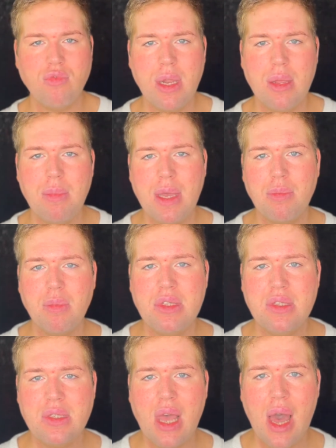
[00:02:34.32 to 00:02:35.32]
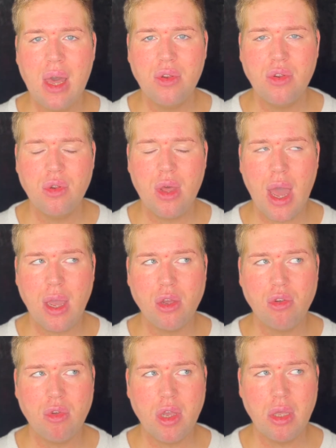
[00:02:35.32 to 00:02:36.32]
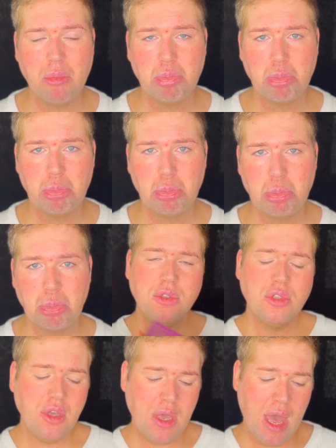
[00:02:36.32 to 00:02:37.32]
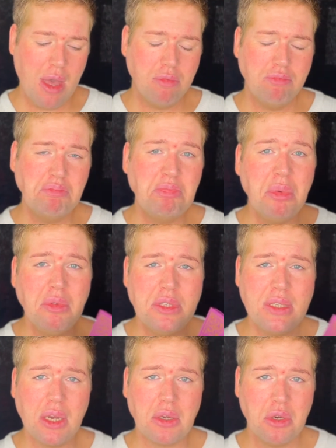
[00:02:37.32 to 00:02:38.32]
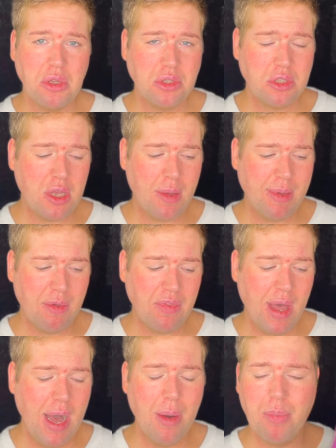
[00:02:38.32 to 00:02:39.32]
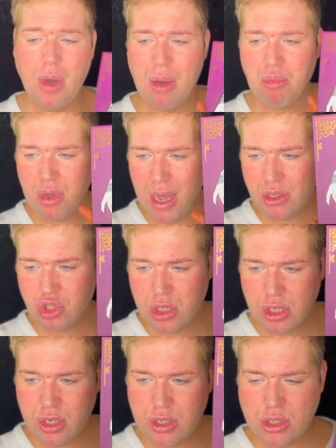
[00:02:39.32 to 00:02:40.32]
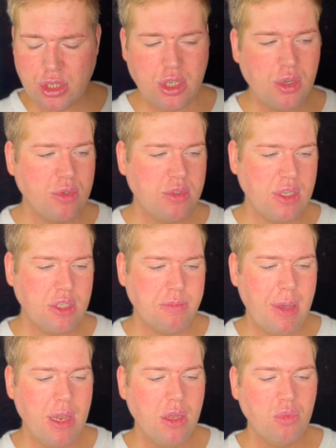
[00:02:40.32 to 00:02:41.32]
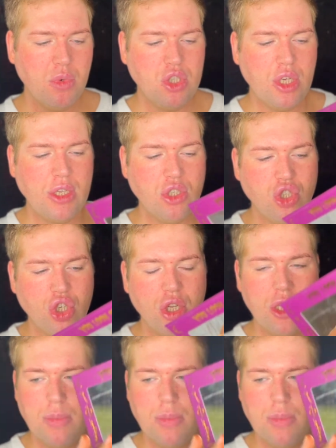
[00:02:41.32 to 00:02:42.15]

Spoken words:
really made me sad and angry. So yeah, sadness about that. But I'm actually going to use this palette, which is GOLI